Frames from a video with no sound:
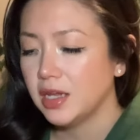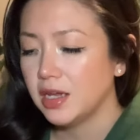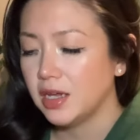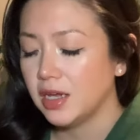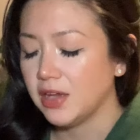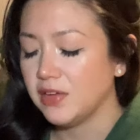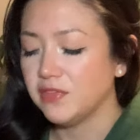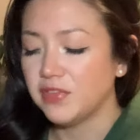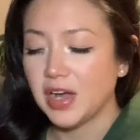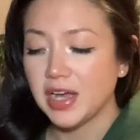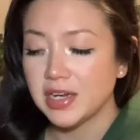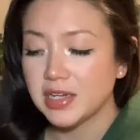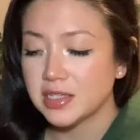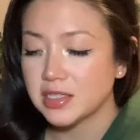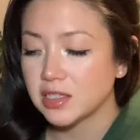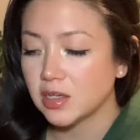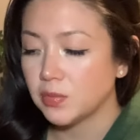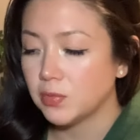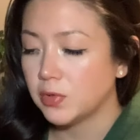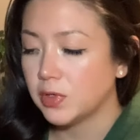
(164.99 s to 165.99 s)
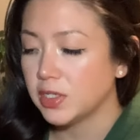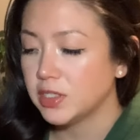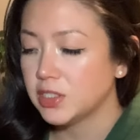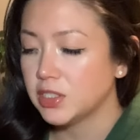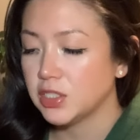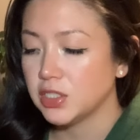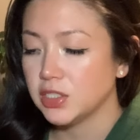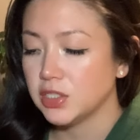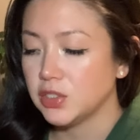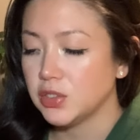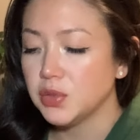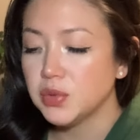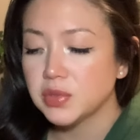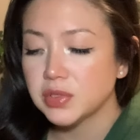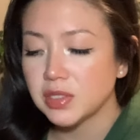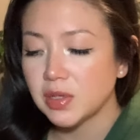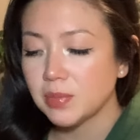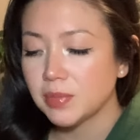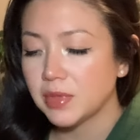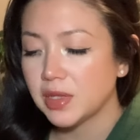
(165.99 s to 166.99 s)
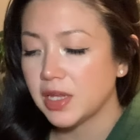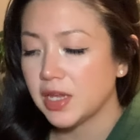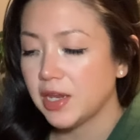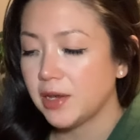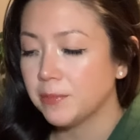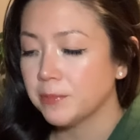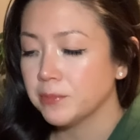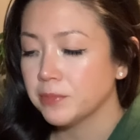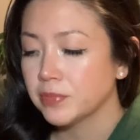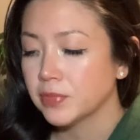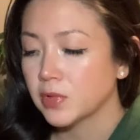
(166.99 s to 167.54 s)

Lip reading: to do something,